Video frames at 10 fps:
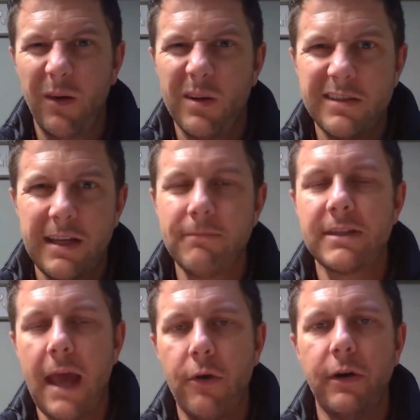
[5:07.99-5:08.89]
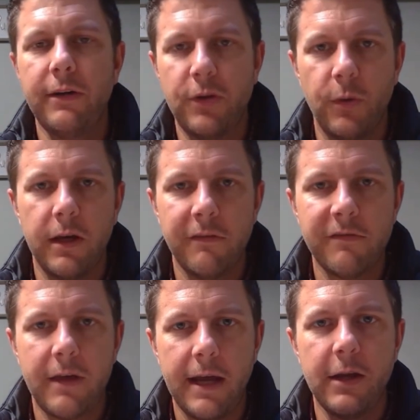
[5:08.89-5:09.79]
which seems
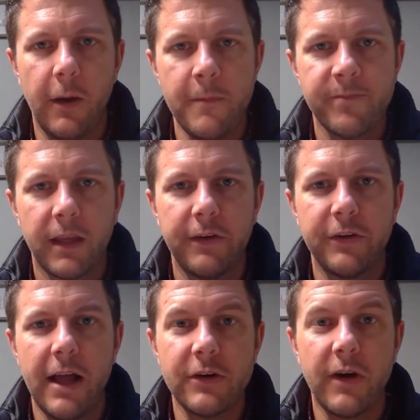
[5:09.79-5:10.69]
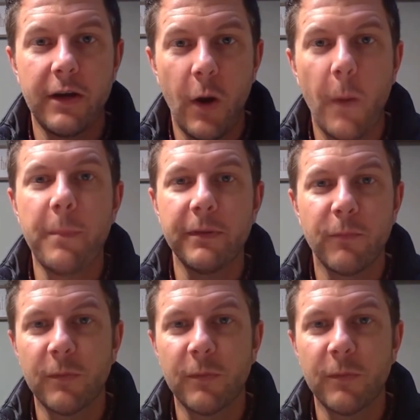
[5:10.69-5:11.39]
counterintuitive, I know, because you're not trying to open